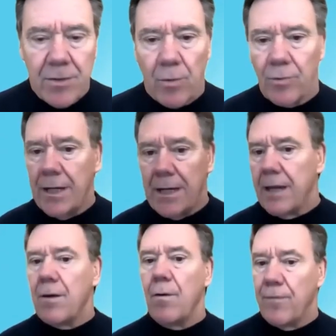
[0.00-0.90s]
heat gain
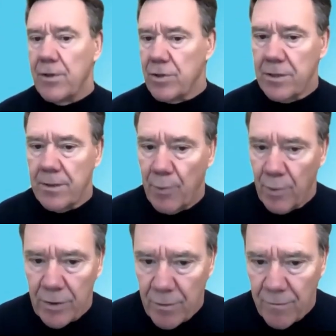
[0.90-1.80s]
coefficients of
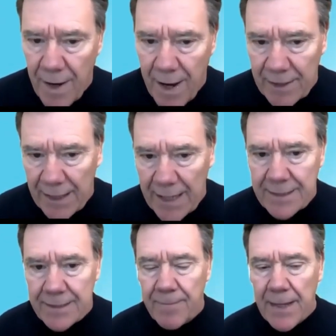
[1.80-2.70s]
0.25 and less.
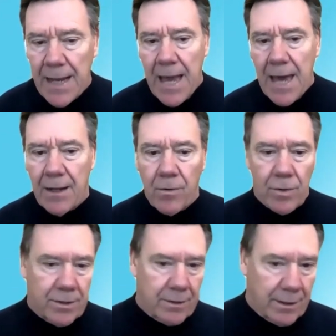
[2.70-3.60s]
And of course,
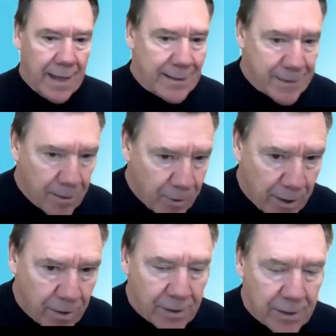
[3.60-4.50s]
the last number here you
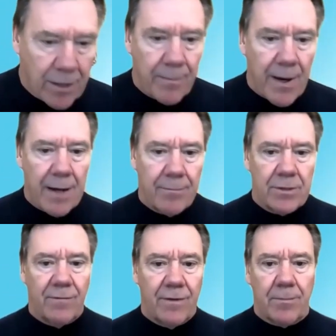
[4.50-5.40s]
see on the bottom is the
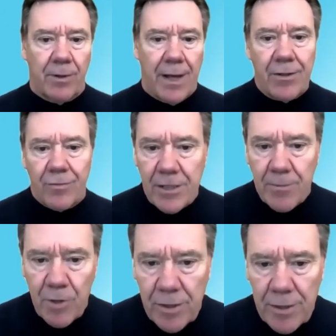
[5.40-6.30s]
visible light
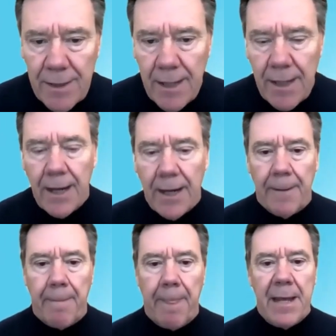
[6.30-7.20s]
transmission.
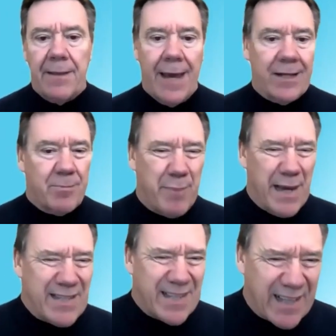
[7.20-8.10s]
That's
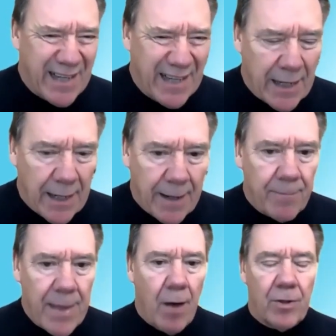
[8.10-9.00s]
basically
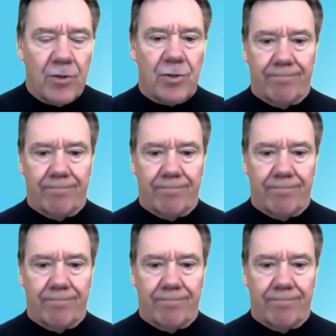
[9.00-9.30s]
how much